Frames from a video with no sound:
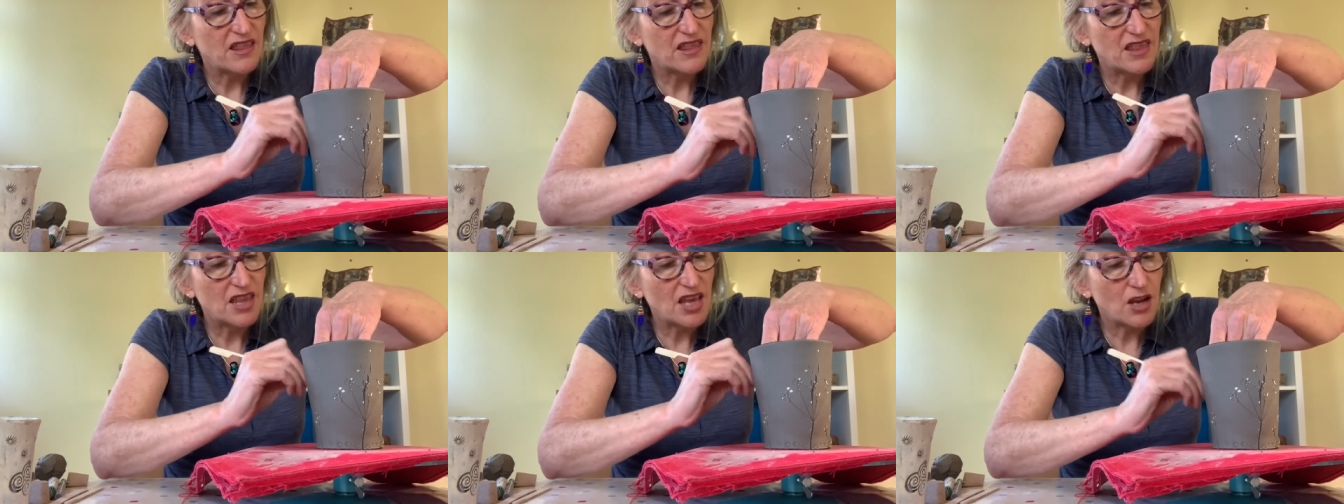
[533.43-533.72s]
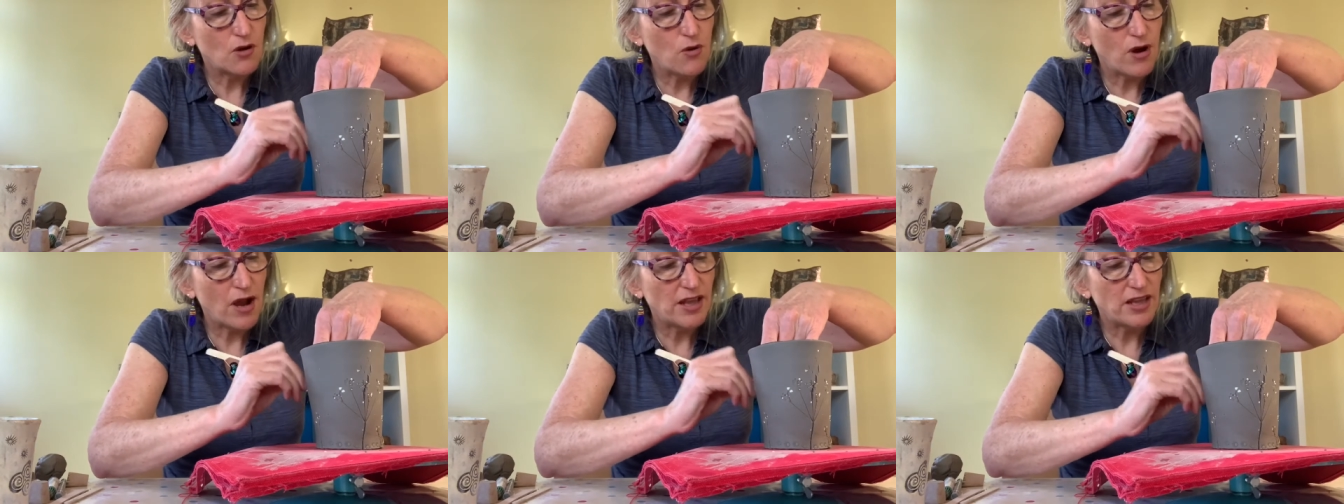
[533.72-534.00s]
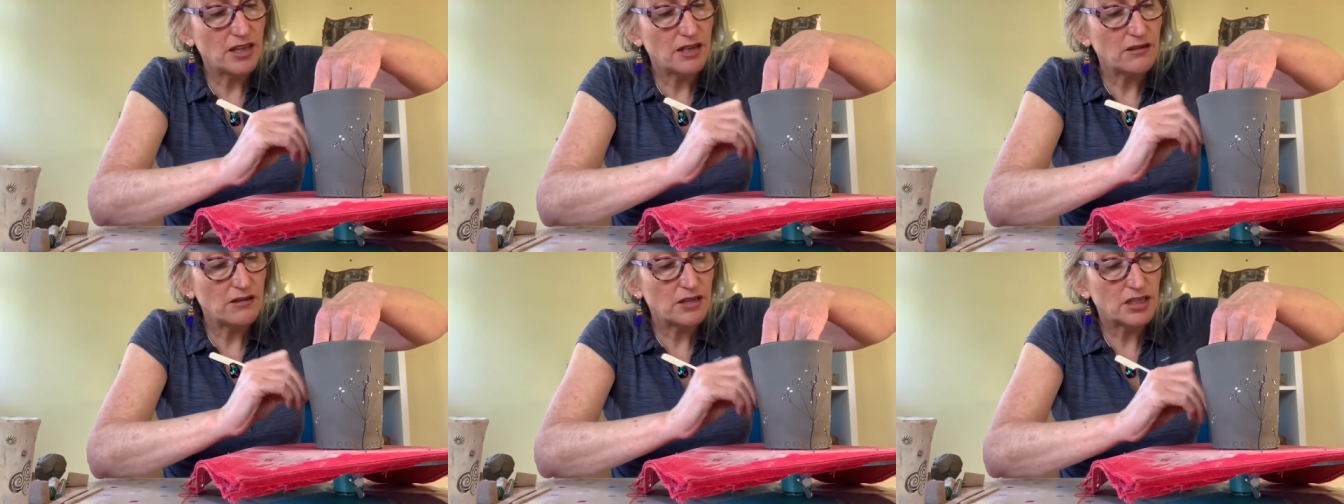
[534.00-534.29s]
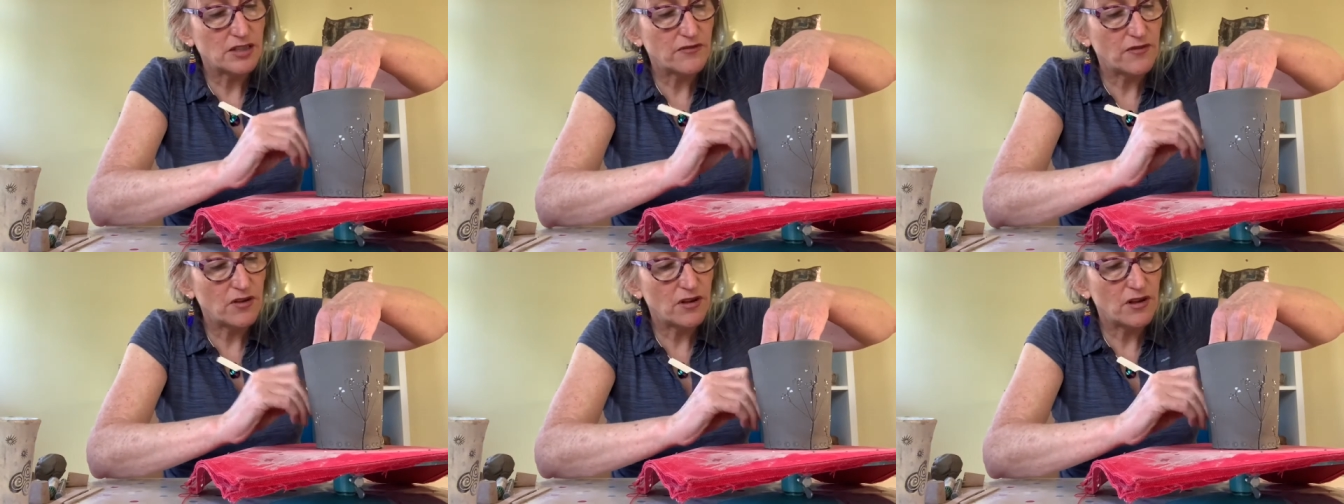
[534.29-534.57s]
They're quite
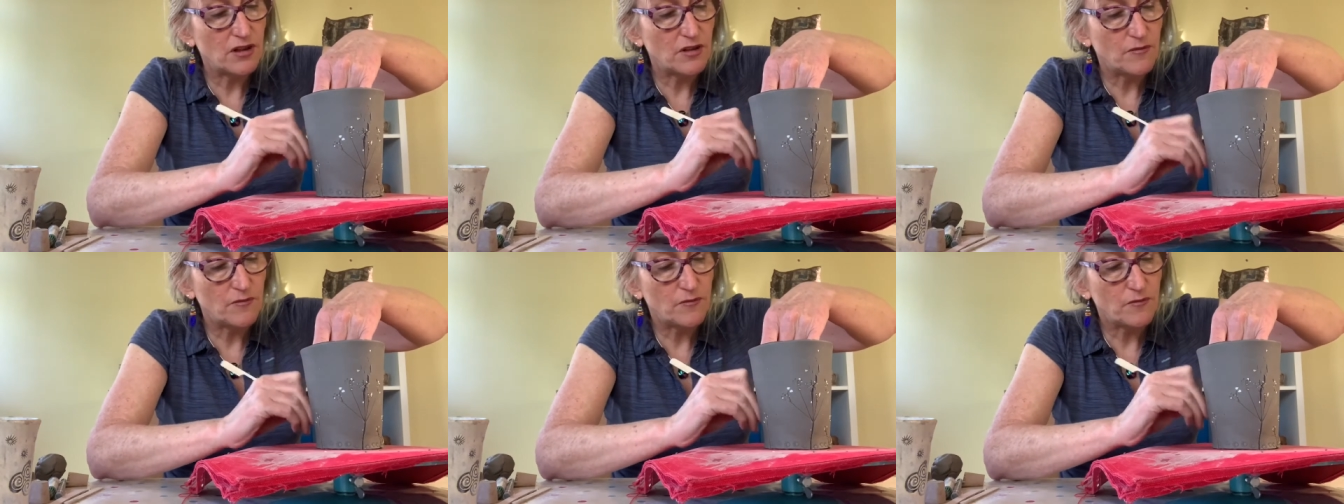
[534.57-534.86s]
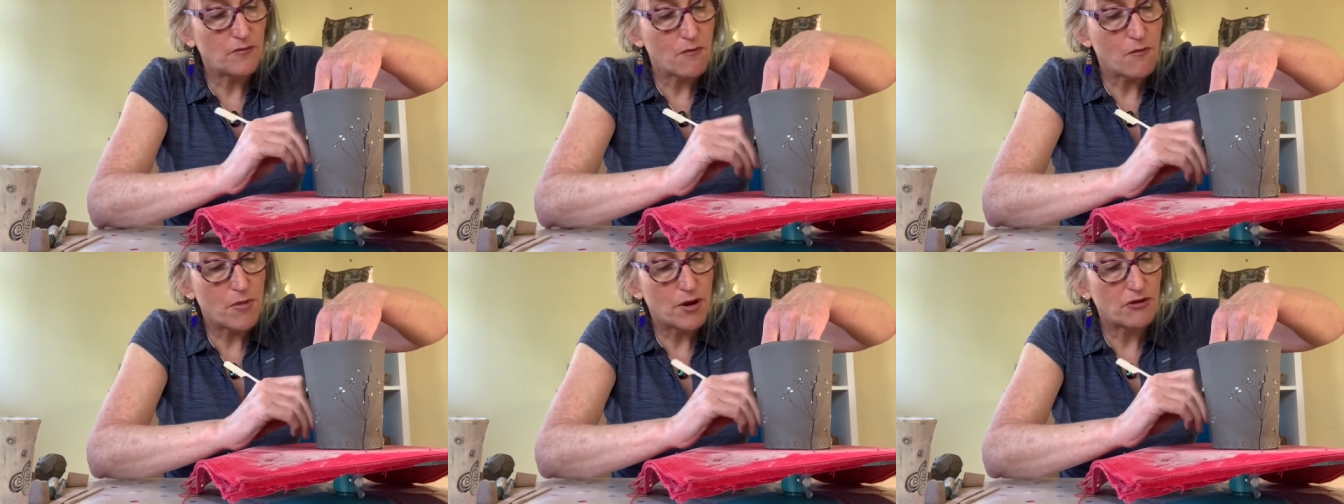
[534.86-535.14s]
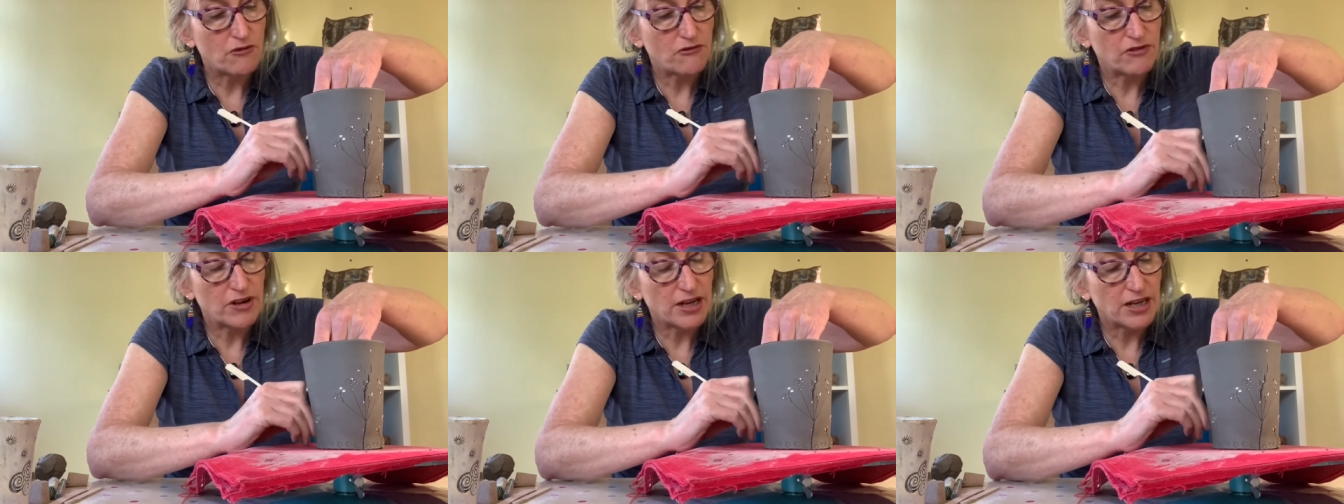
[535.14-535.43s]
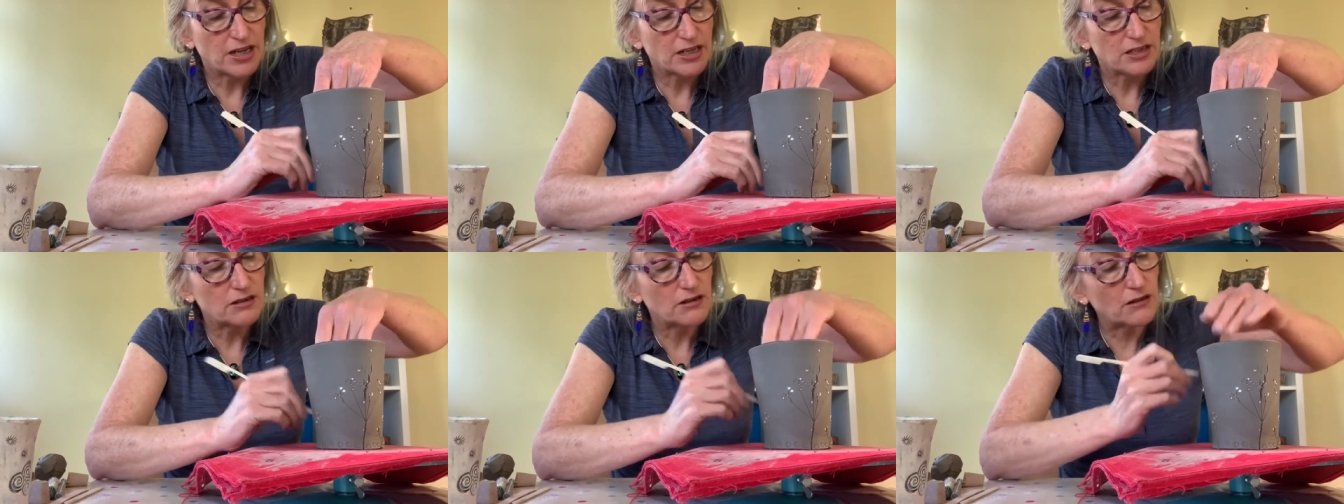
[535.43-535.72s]
useful, but really it's